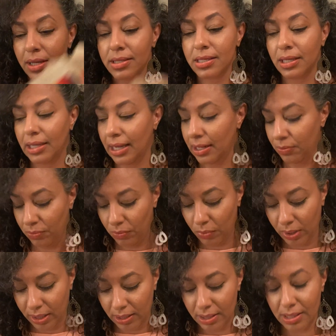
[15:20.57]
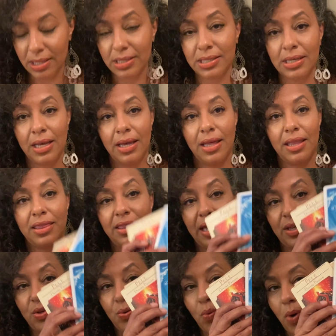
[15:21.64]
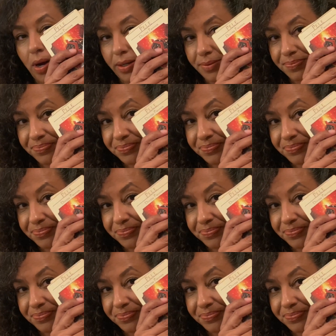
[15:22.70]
to get what it is that you want.